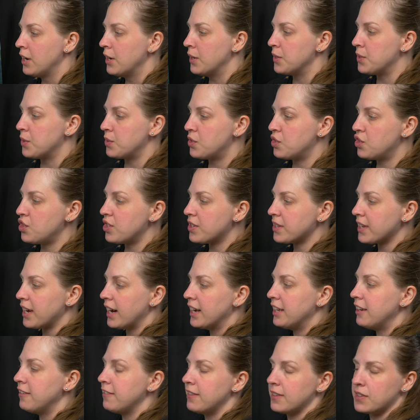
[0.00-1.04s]
So it's just
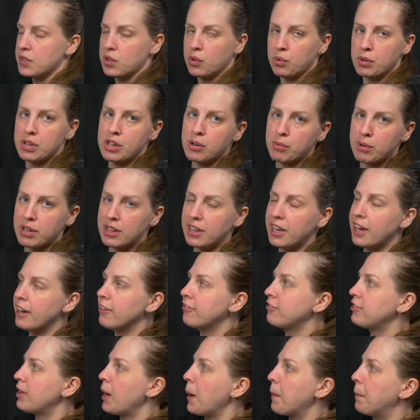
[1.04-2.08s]
kind of this greenery
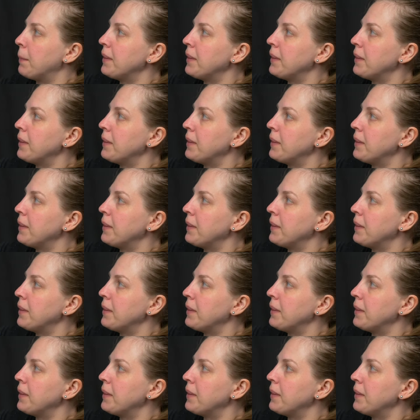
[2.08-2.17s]
left,